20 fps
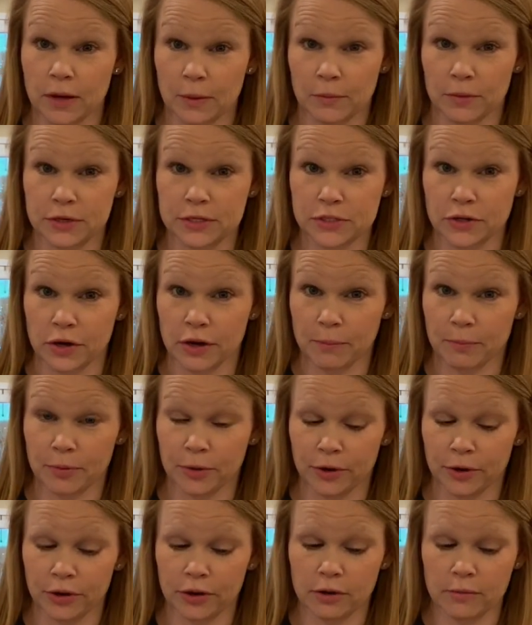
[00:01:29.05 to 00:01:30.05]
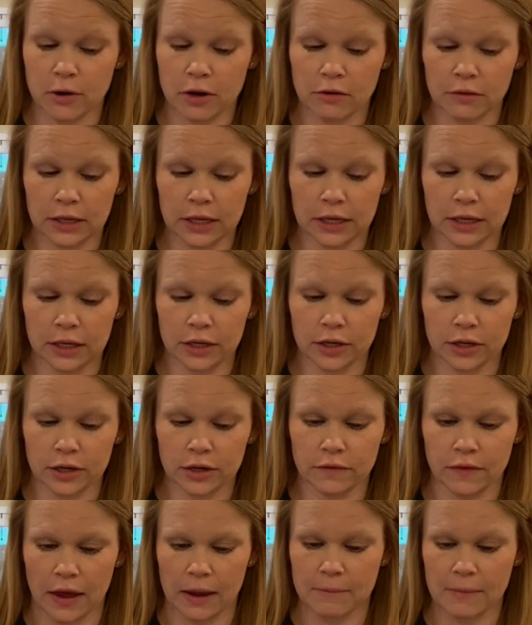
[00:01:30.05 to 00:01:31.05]
I'm just gonna put them on here,
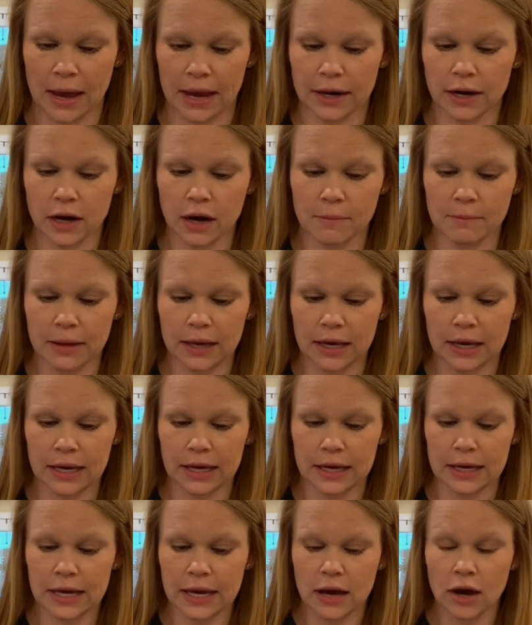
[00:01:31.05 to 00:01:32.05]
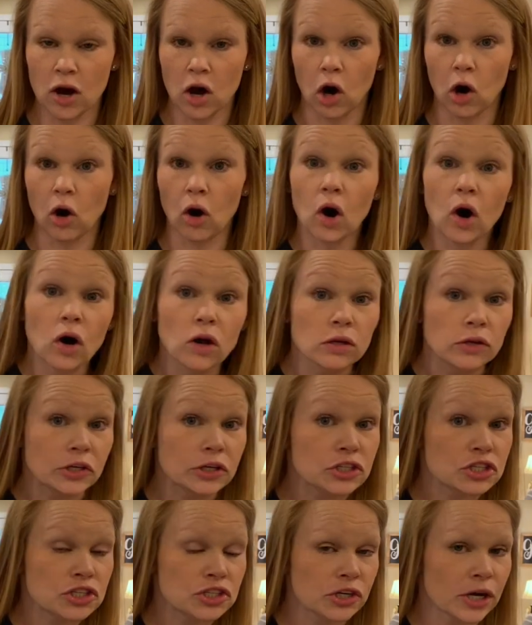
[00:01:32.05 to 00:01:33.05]
and they may not be all in a
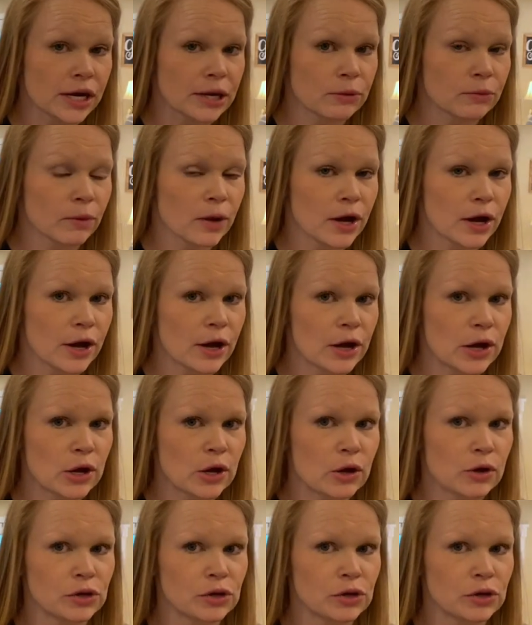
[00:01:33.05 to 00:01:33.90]
straight row.